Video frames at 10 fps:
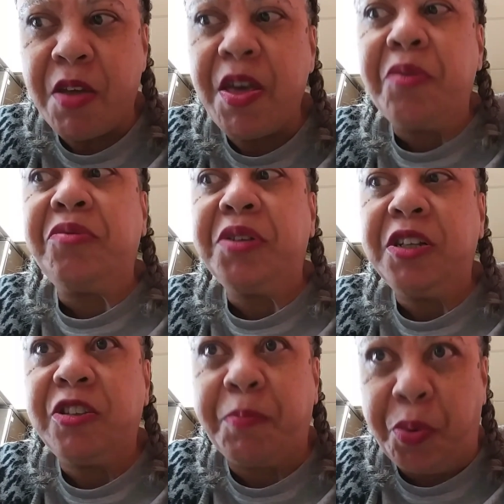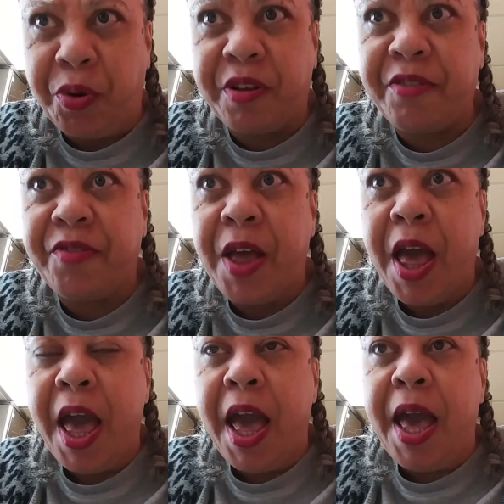They were really supportive.
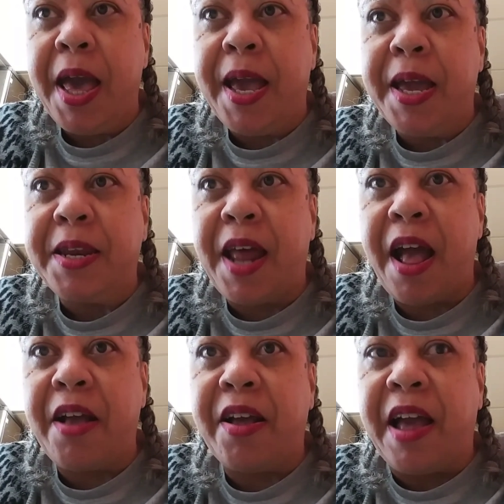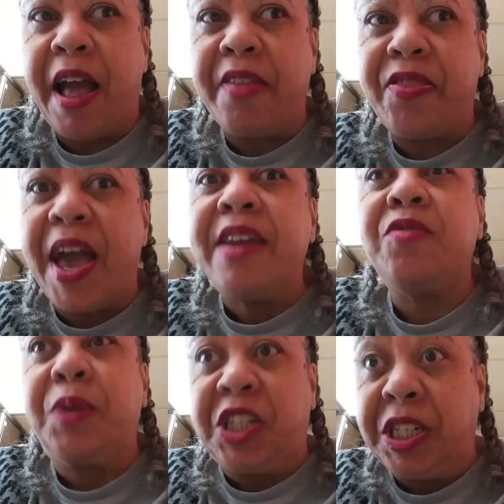And that
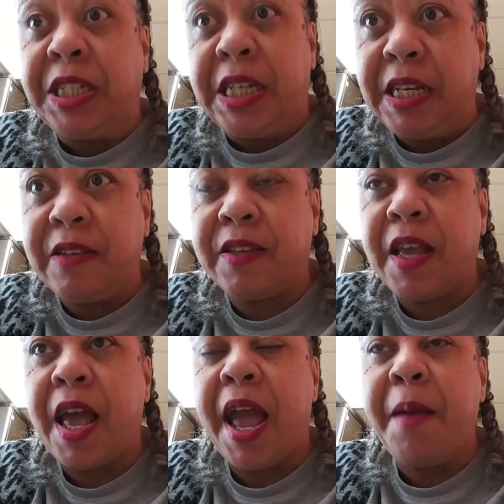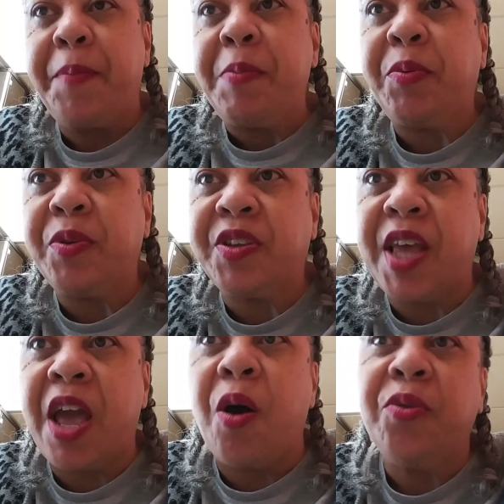is what she needs. And people will
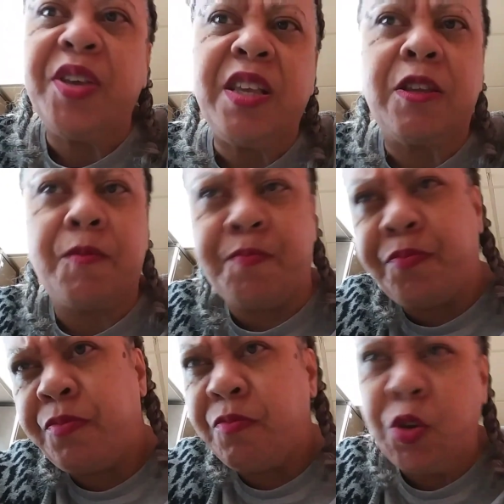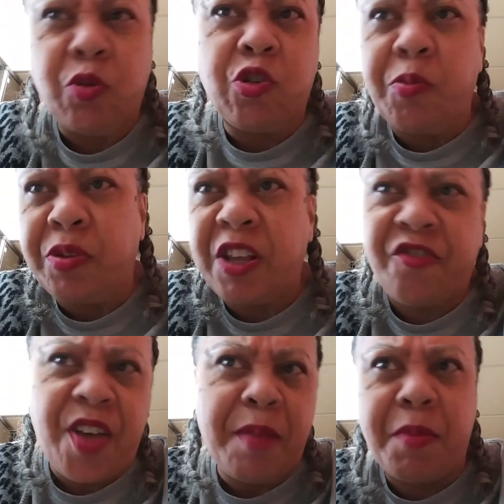say, oh, these YouTubers,
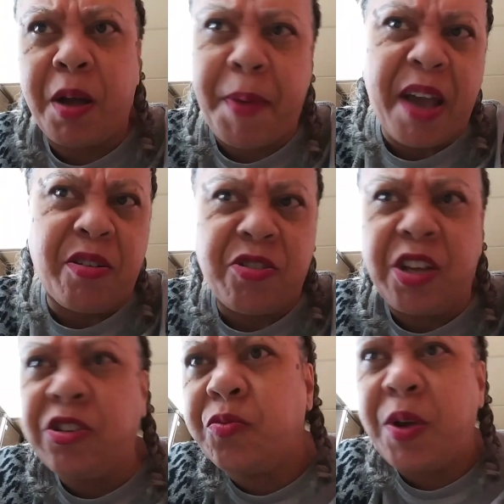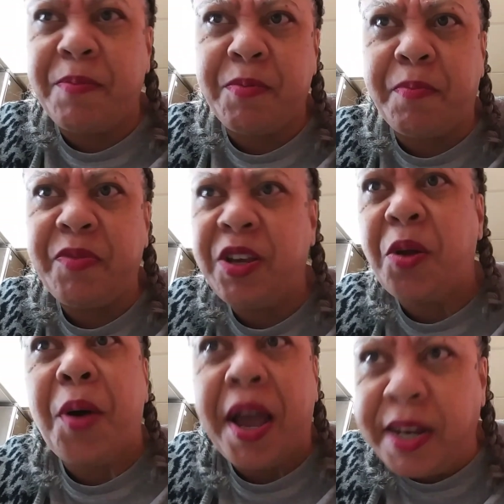these fat mukbangers, they just want, you
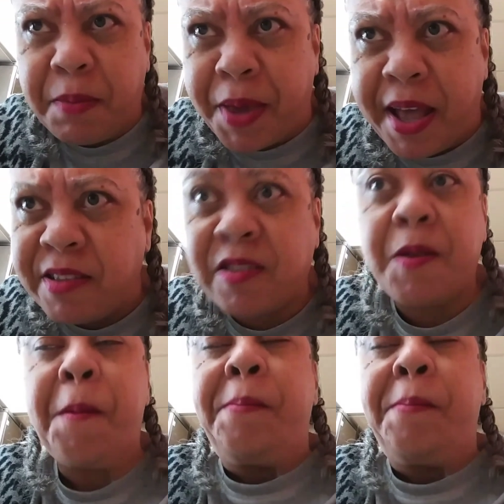know, hiney pats.